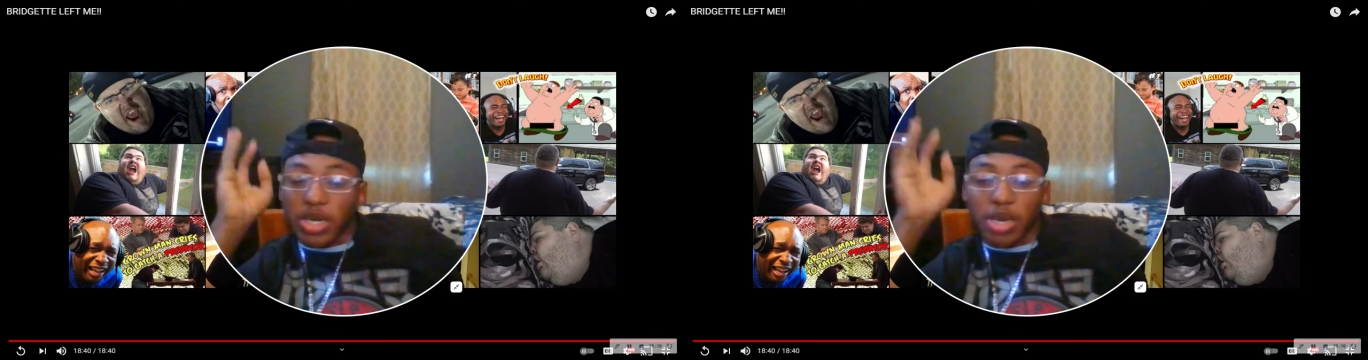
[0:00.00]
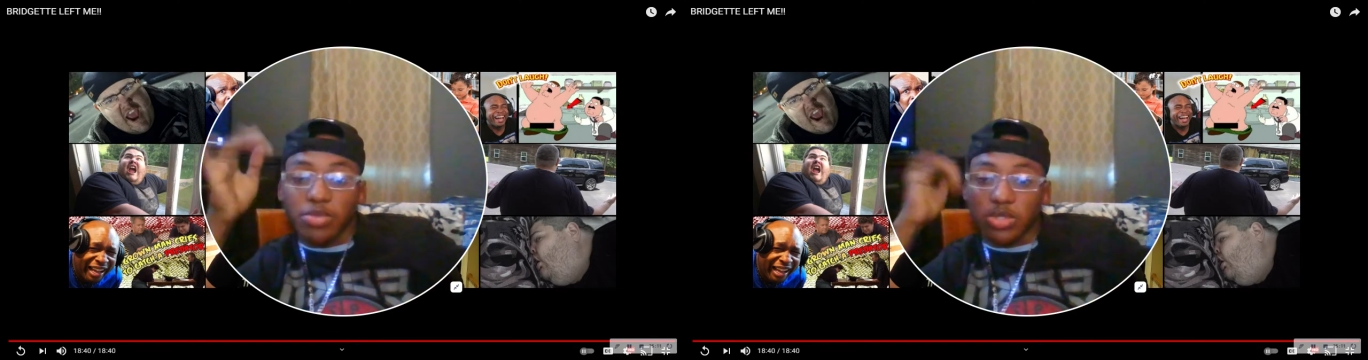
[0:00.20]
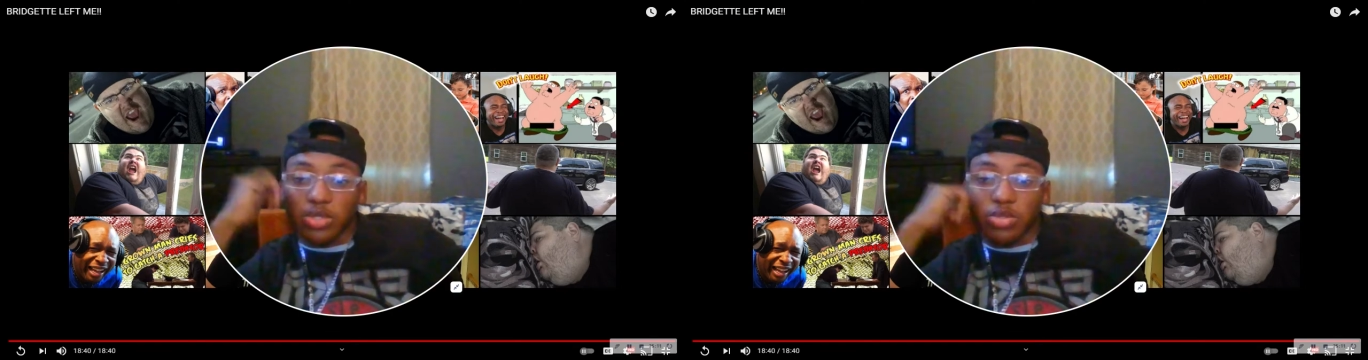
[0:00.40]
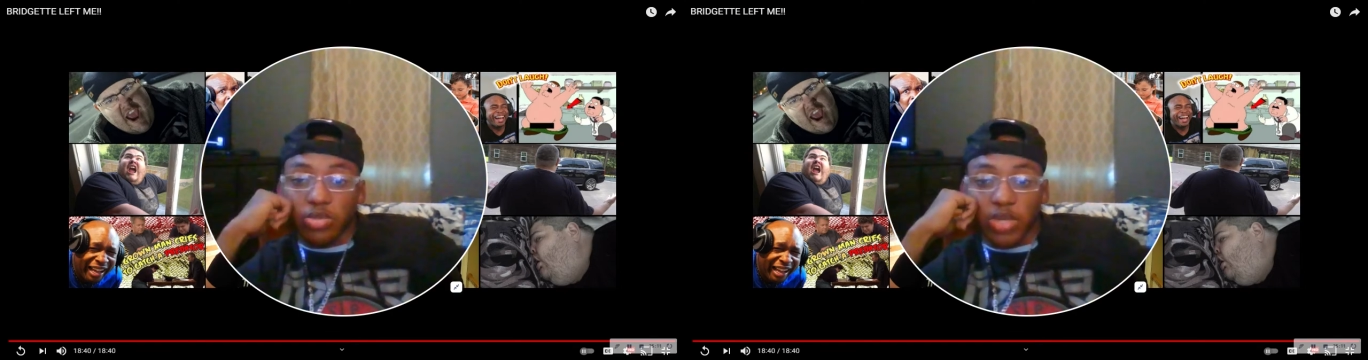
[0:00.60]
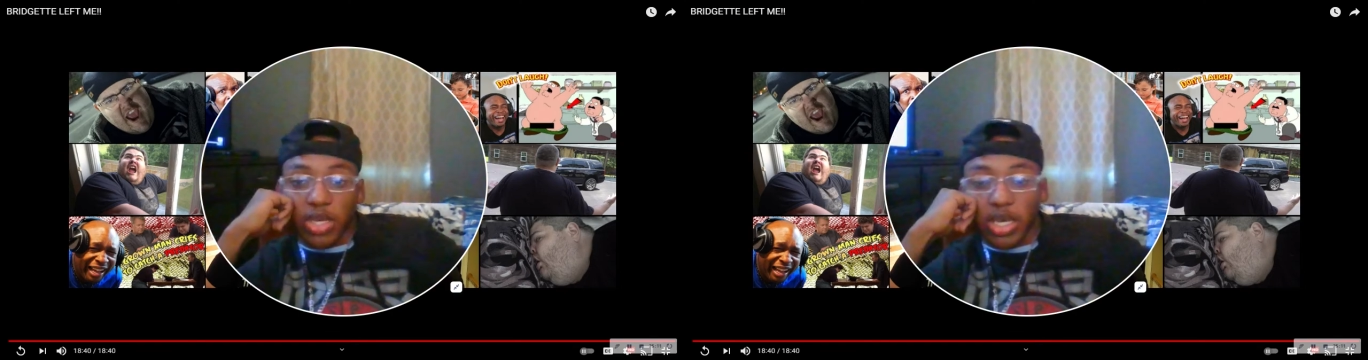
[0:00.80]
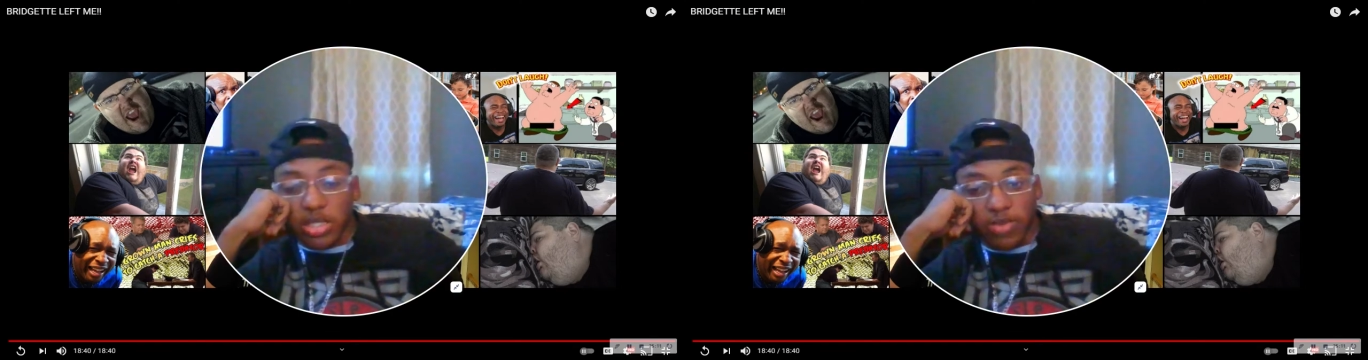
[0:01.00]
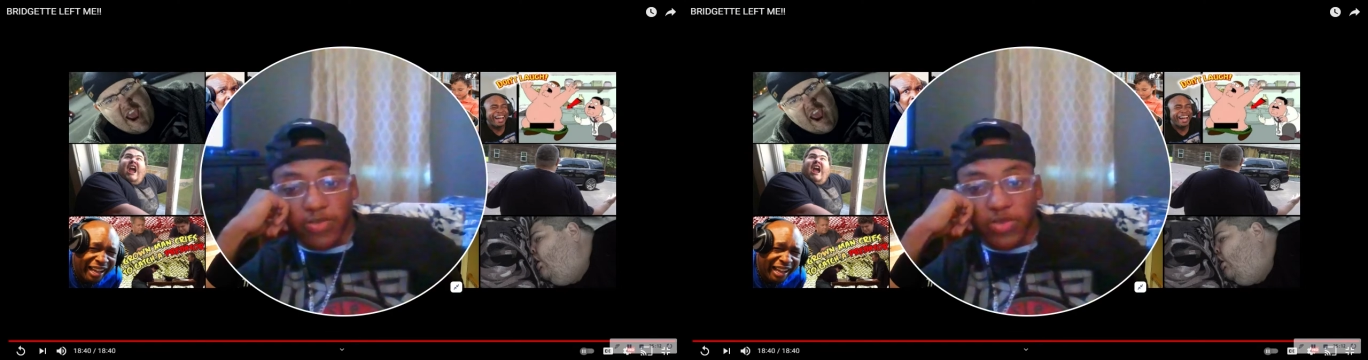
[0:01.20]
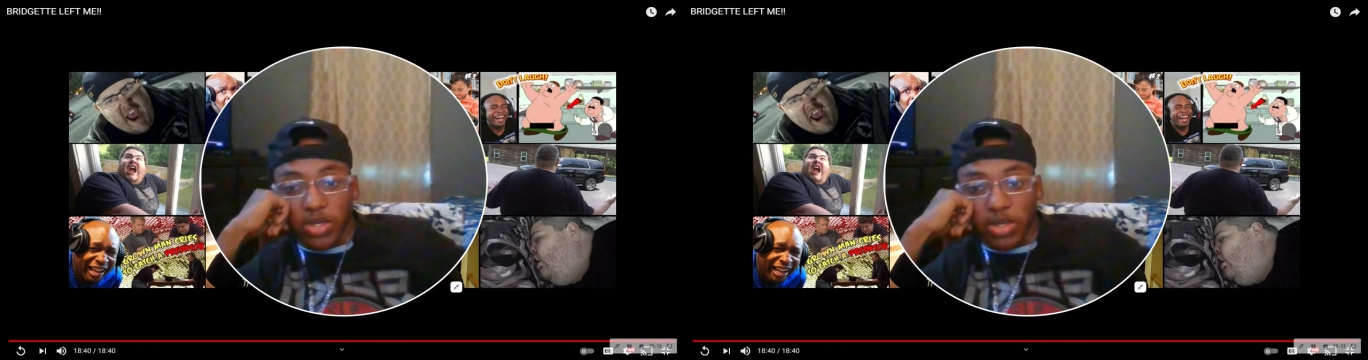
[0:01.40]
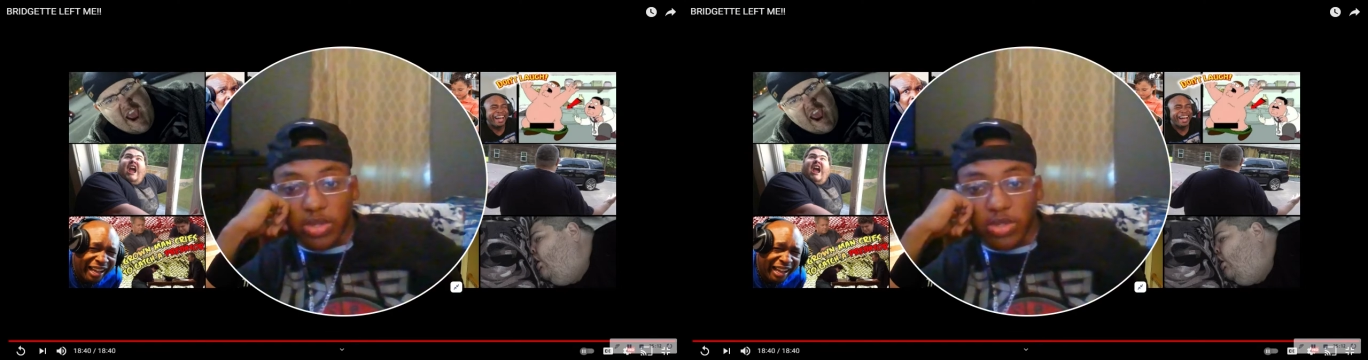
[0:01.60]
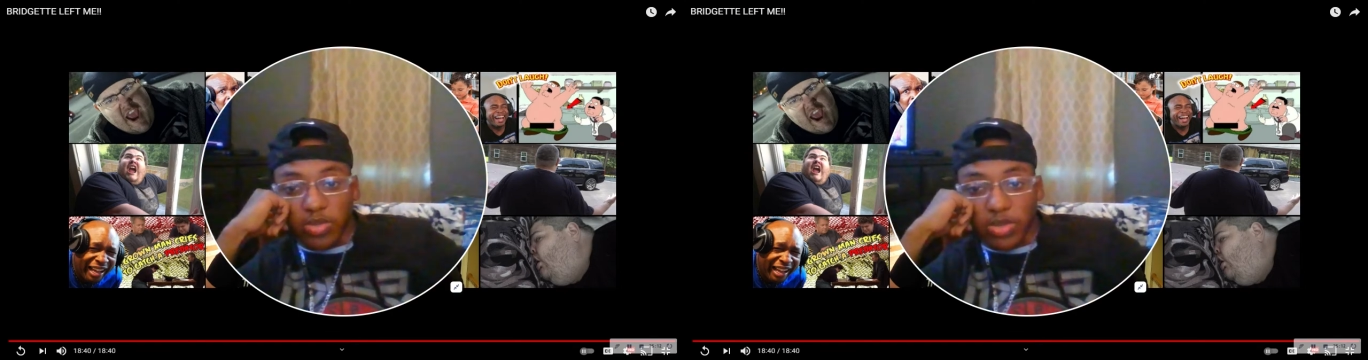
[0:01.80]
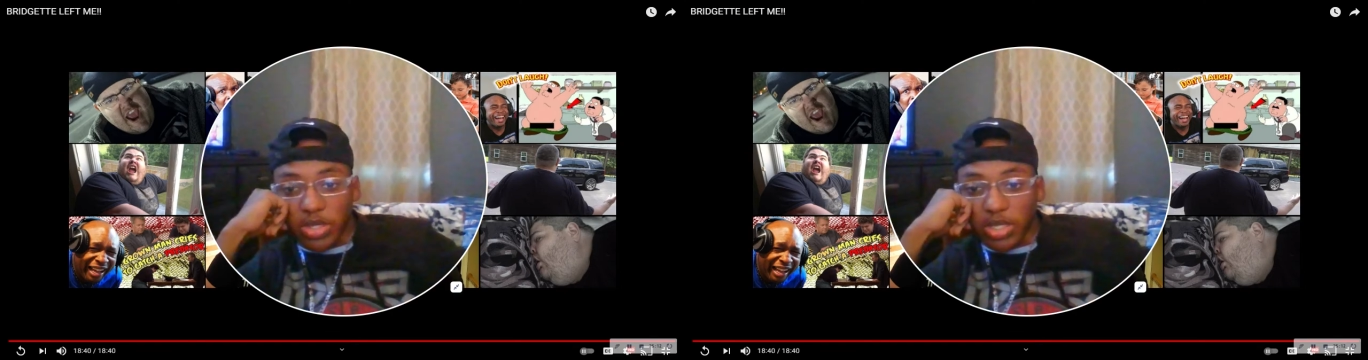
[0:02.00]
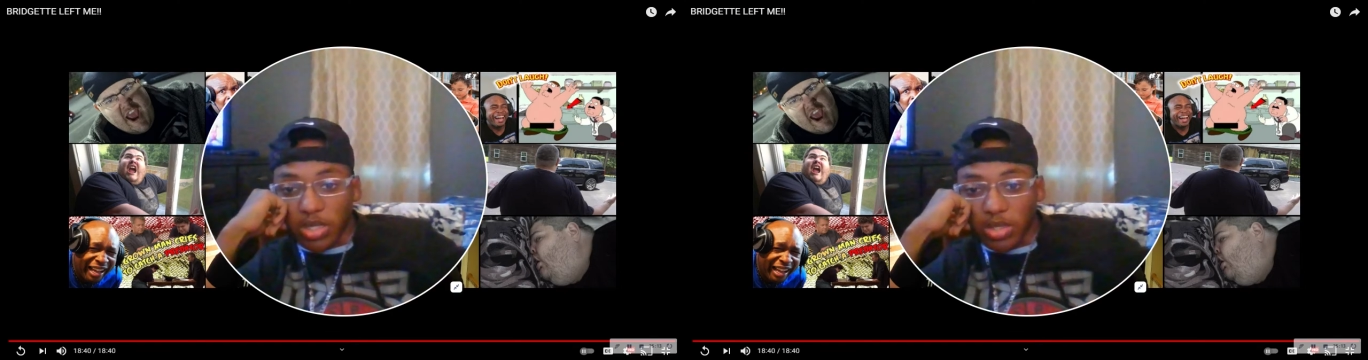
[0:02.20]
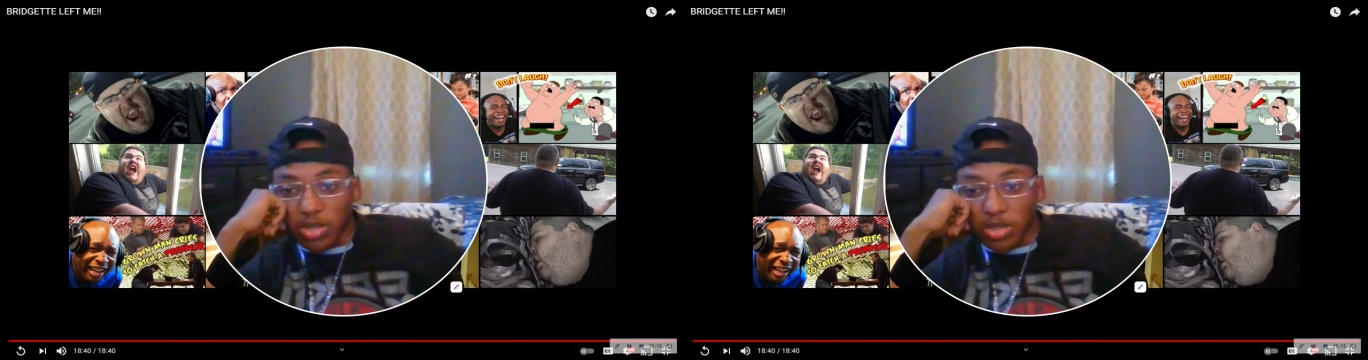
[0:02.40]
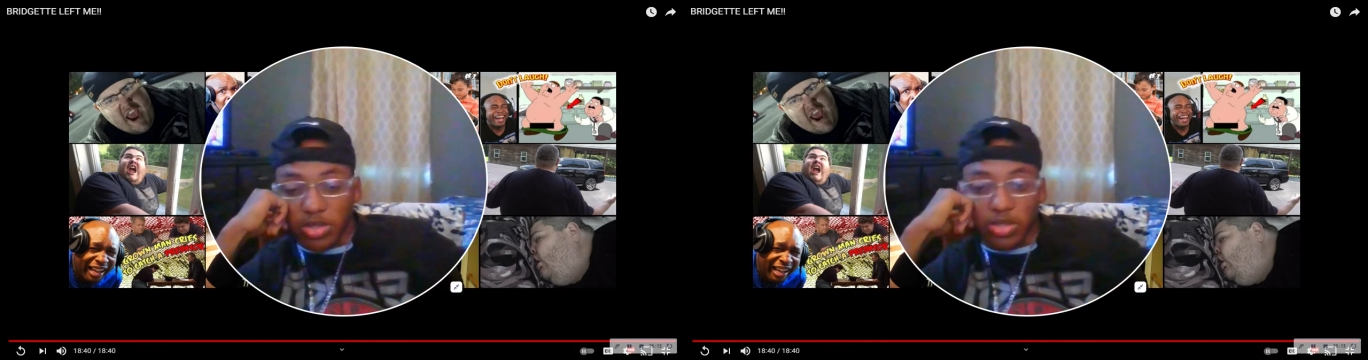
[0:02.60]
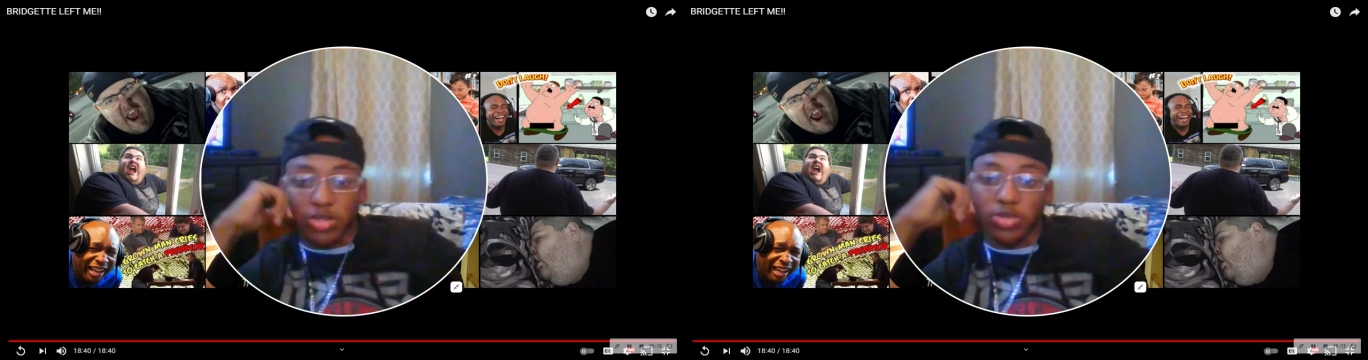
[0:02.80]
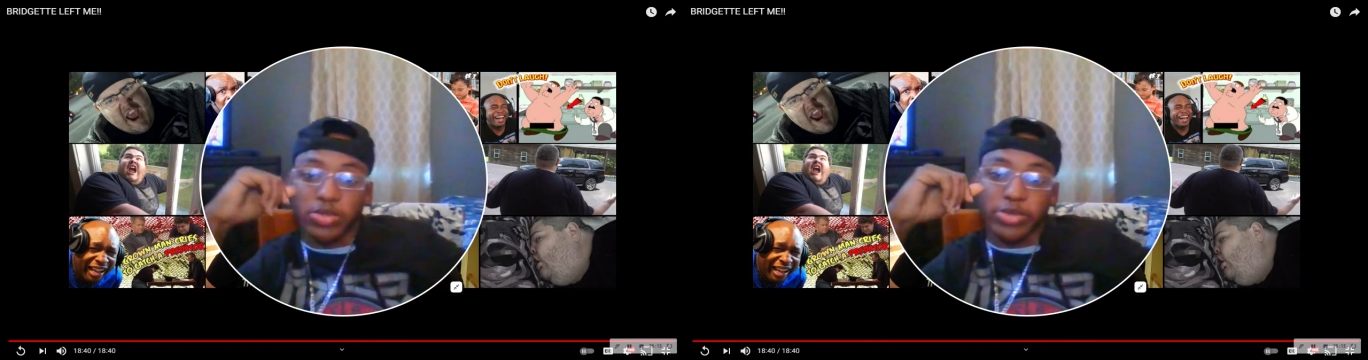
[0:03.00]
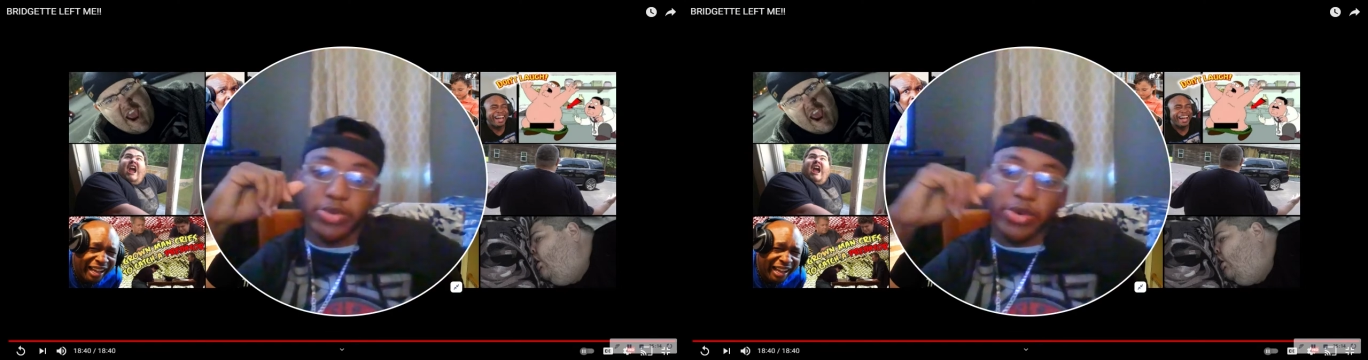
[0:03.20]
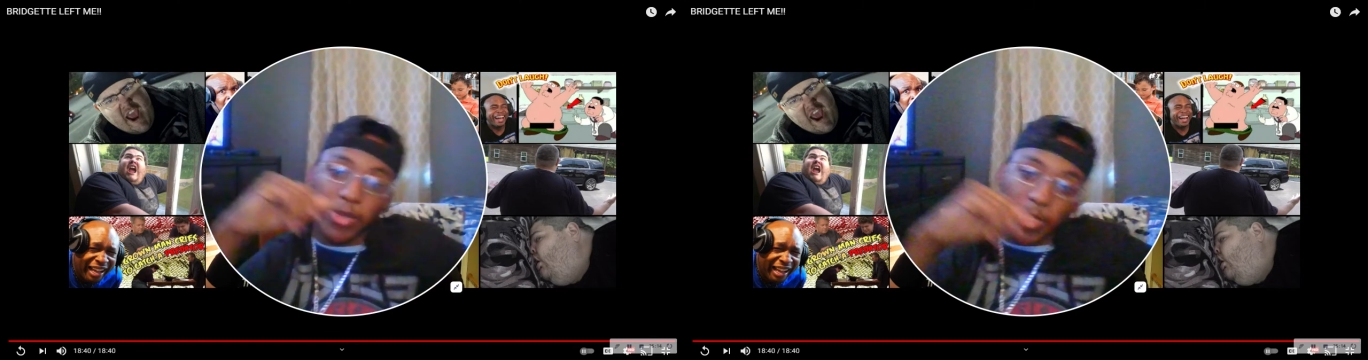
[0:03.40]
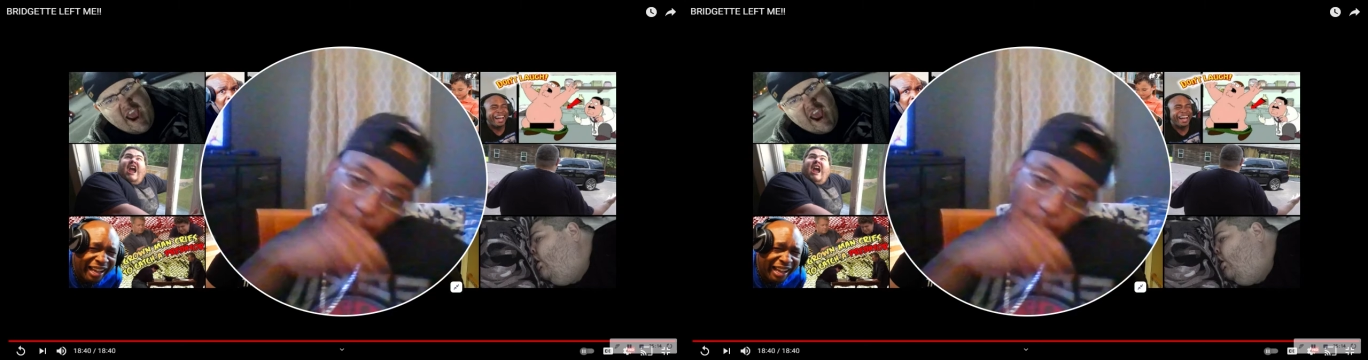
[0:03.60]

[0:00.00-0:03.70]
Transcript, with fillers: I'm just doing reaction videos for a second, cause you know